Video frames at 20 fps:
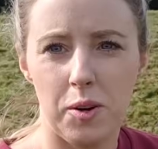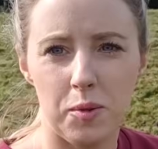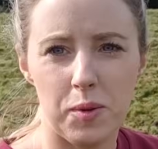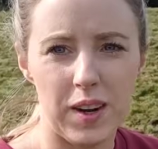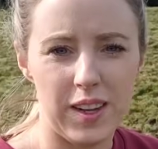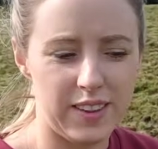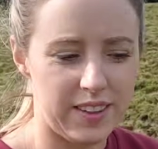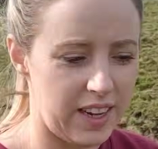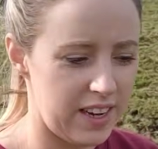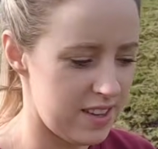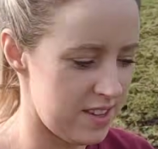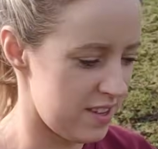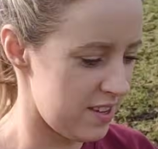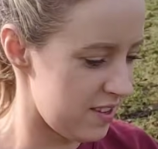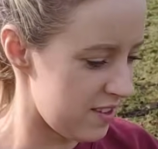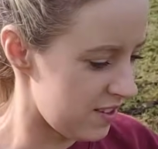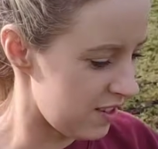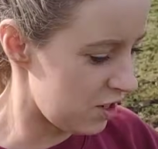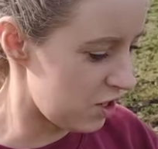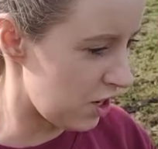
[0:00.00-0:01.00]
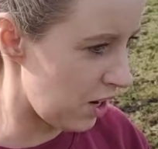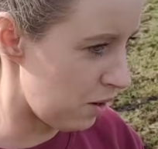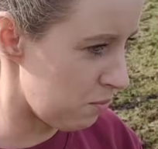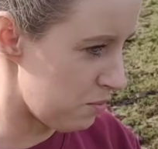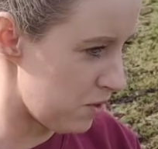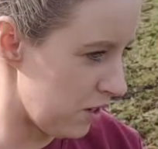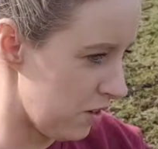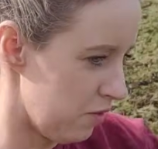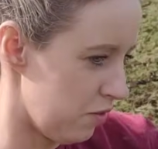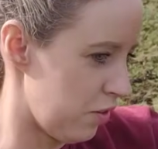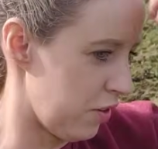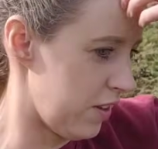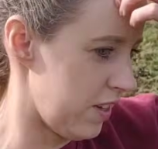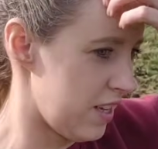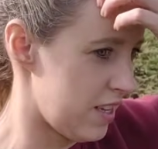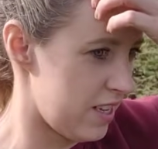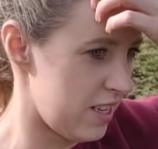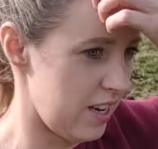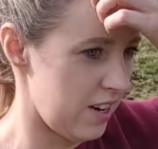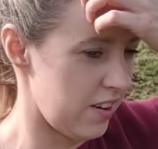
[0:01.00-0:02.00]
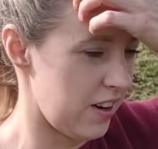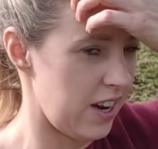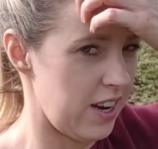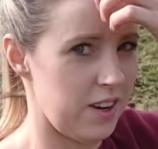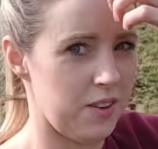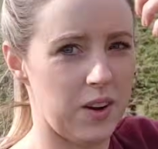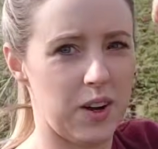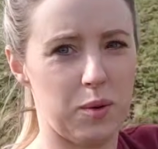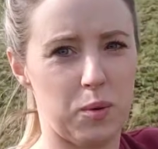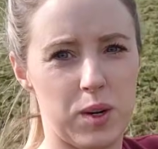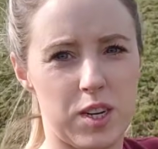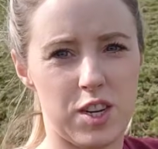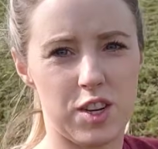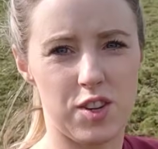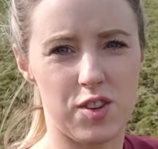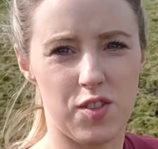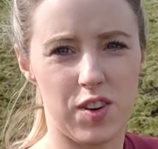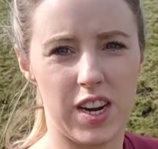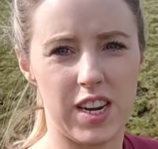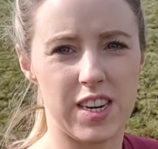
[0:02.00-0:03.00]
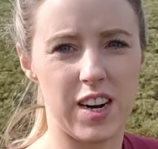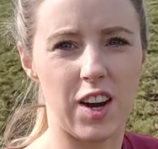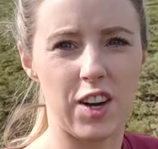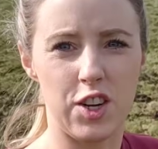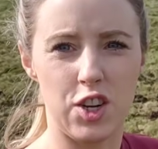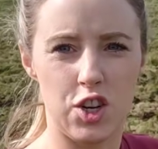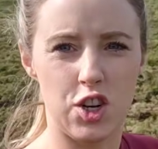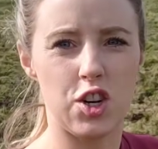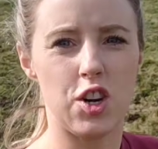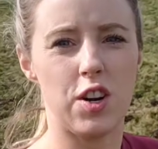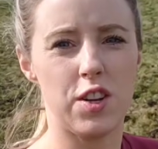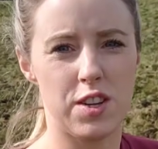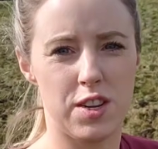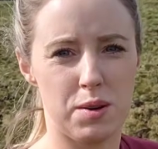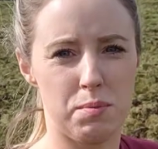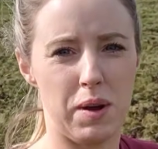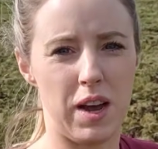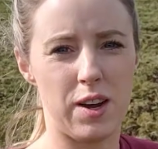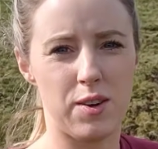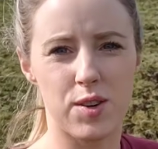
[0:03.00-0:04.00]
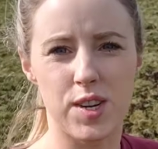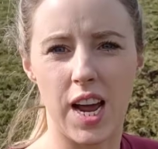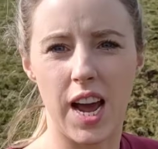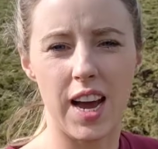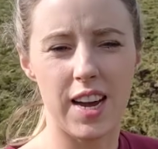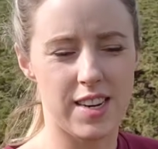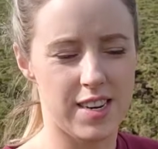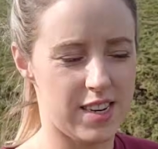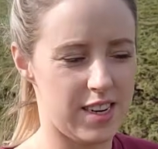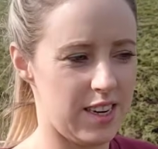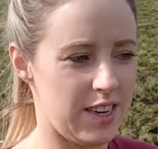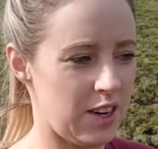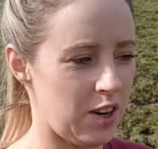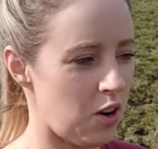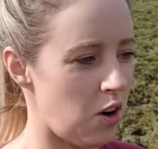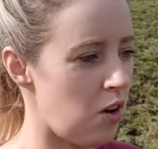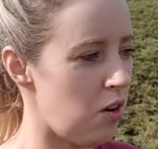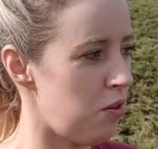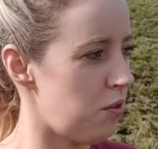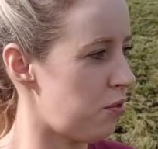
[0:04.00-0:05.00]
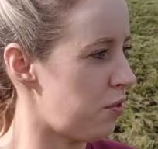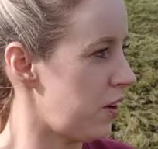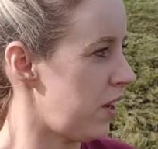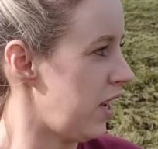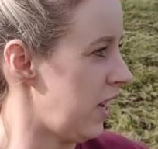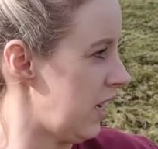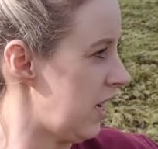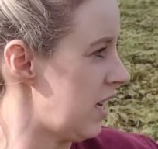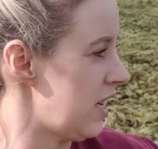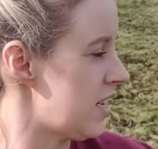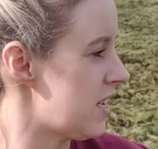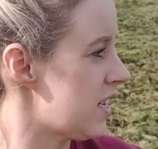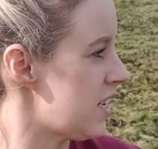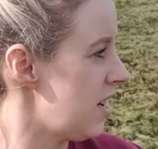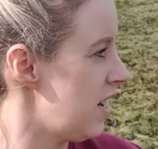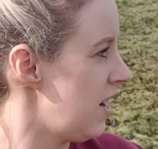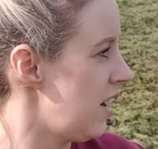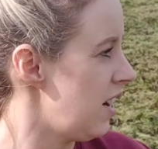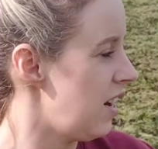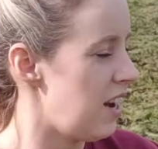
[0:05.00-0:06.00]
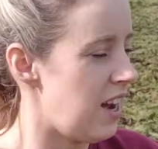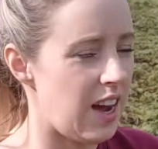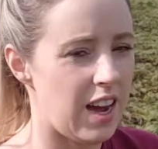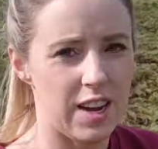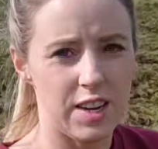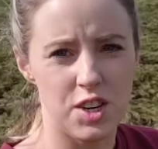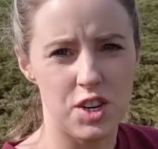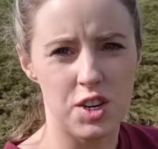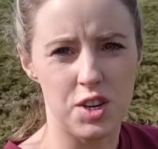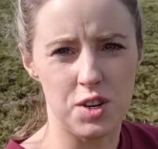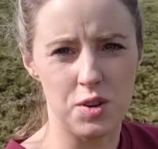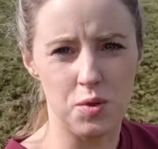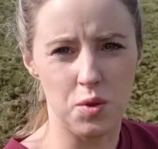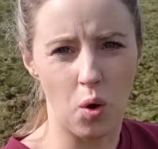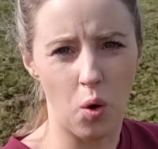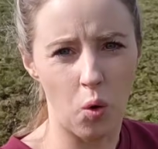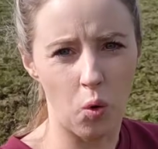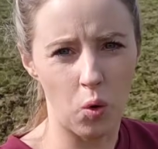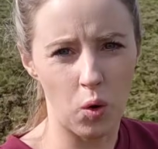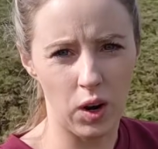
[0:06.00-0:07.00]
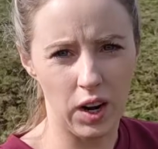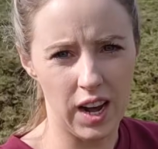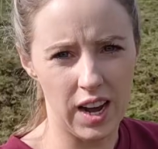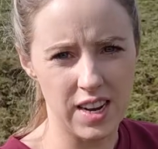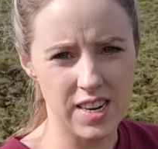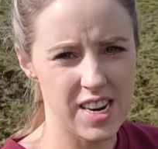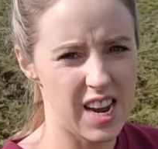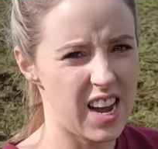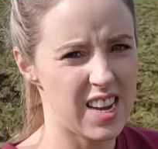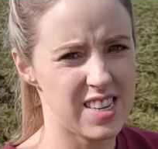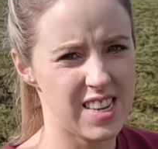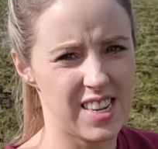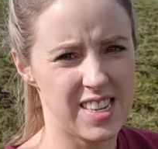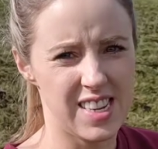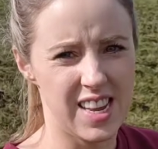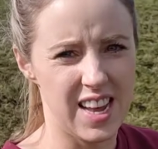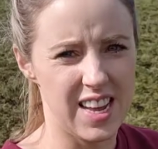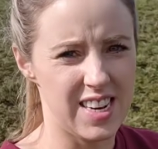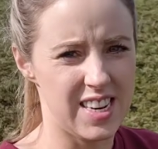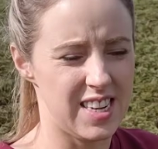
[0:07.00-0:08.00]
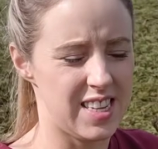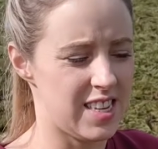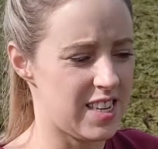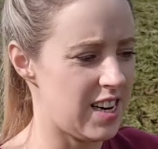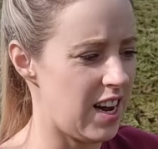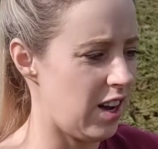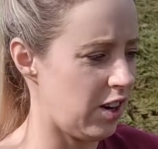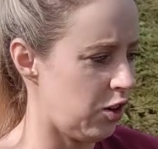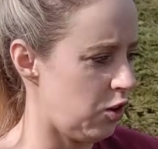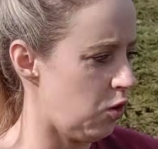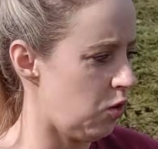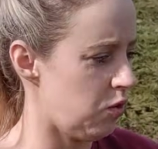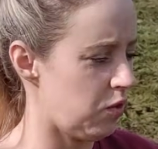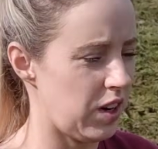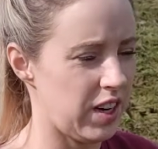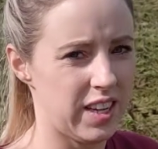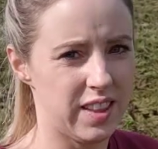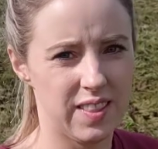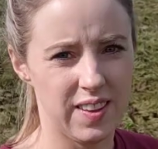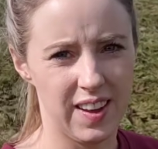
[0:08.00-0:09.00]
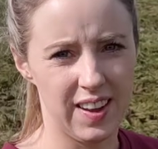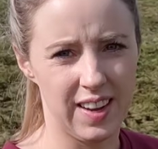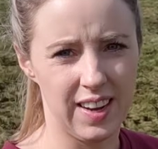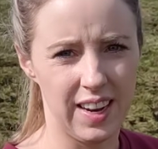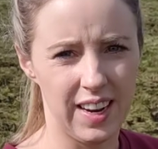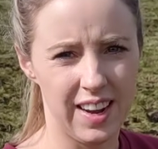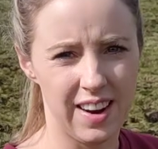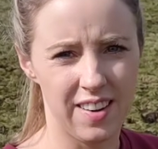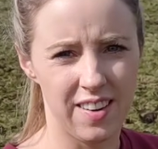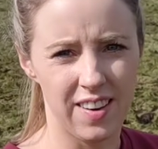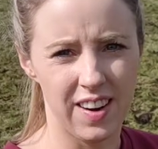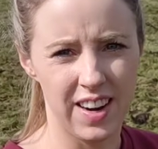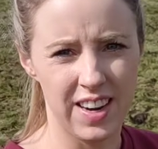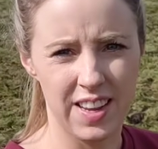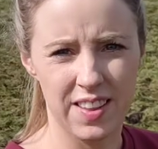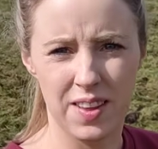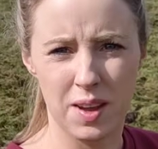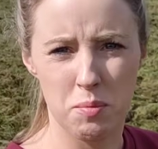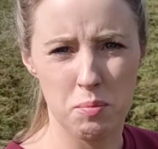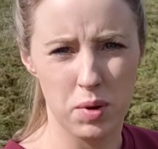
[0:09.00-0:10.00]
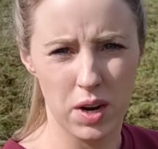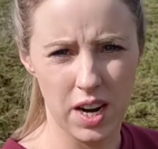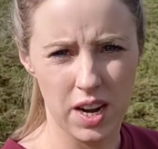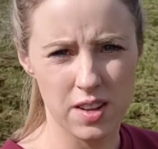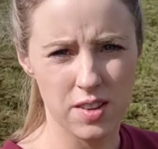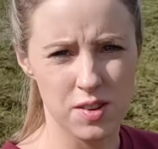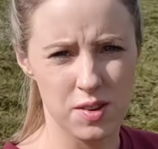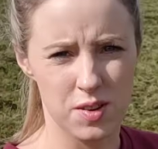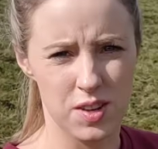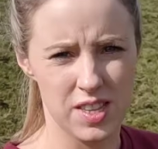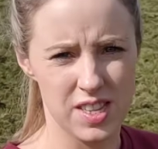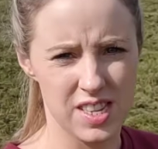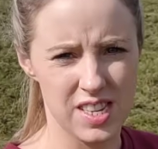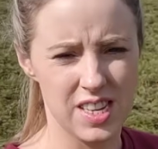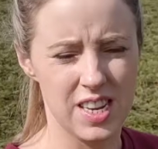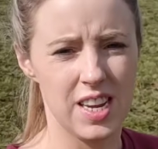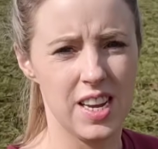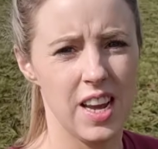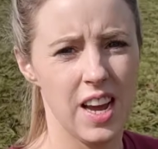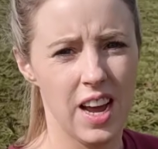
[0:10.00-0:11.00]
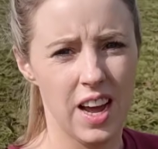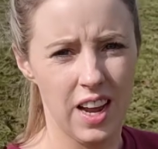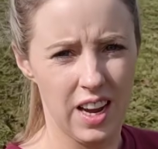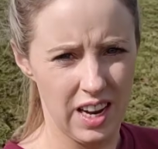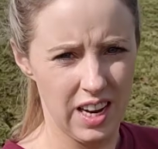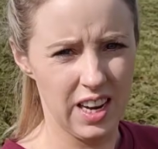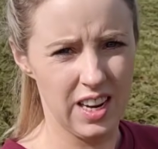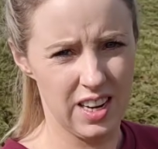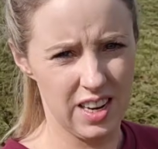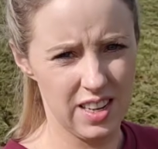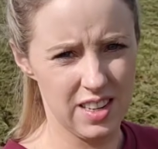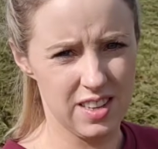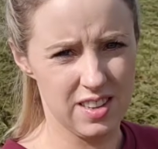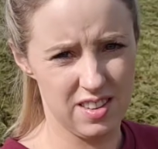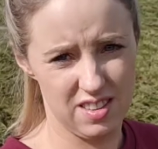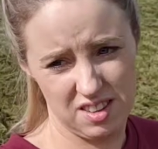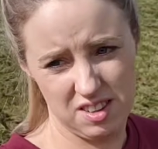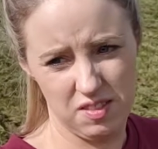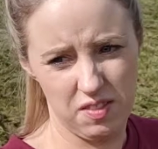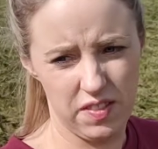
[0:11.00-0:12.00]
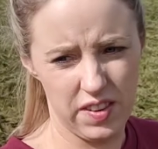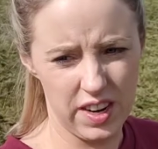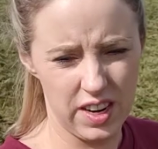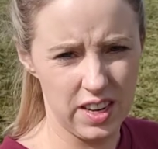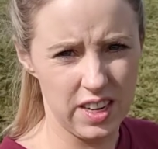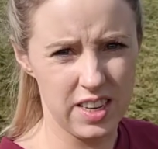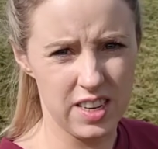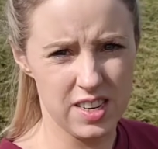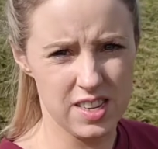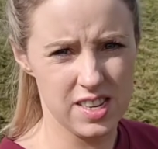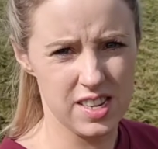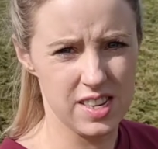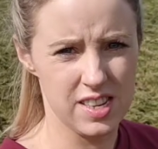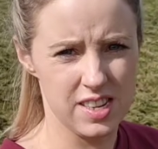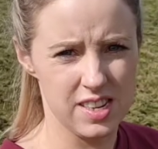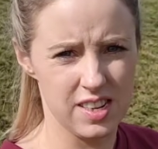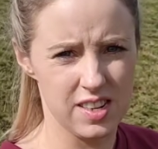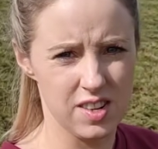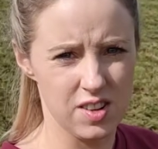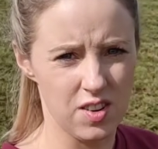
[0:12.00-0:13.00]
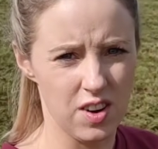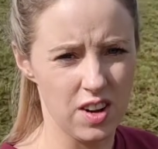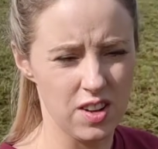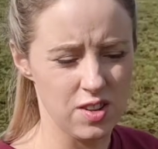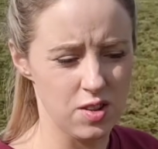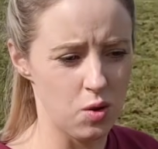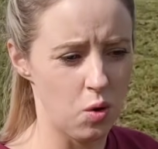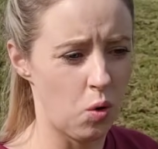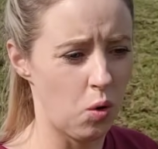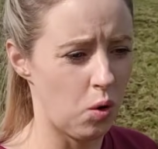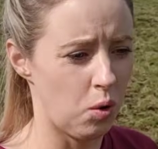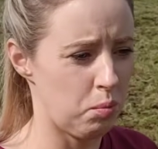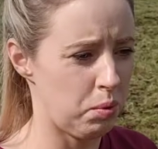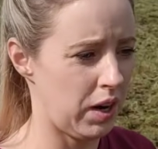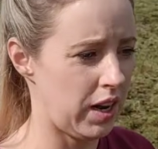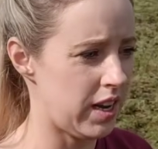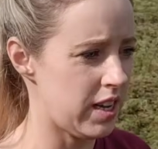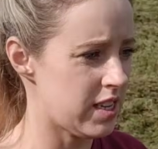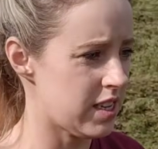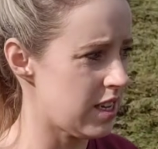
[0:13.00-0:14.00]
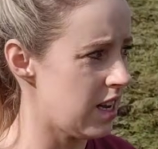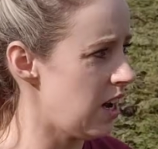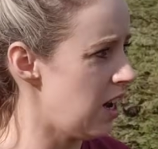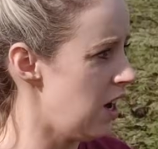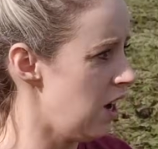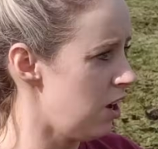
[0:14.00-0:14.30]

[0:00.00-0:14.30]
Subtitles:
Well, that's the job done for this year anyway, which is great. I just about had enough in it to do the whole lot. As I said, it's not an overly thick layer or anything, but as you can see, it is fairly consistent across the whole place.